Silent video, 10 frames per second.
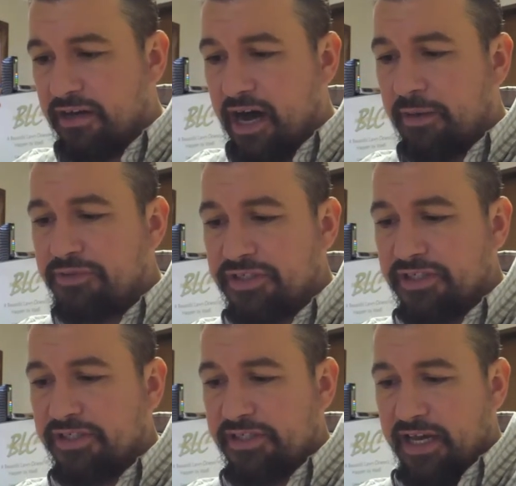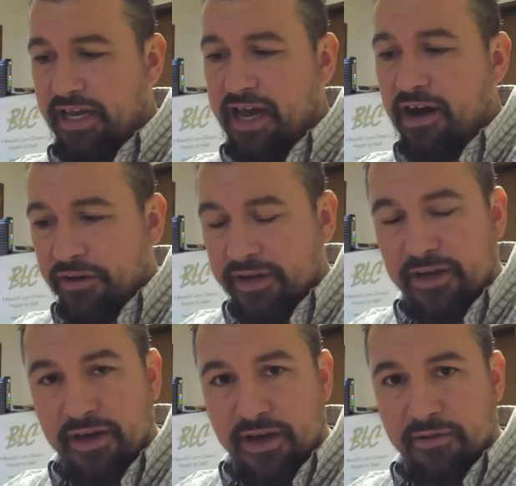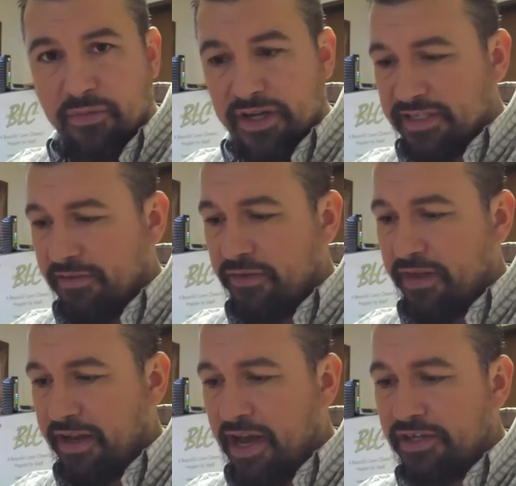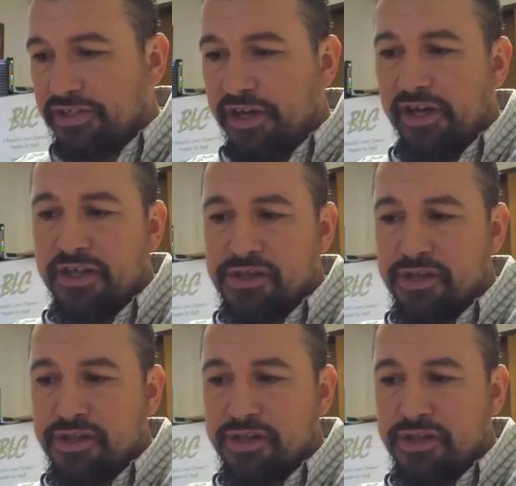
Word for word: options and how it breaks everything down to you.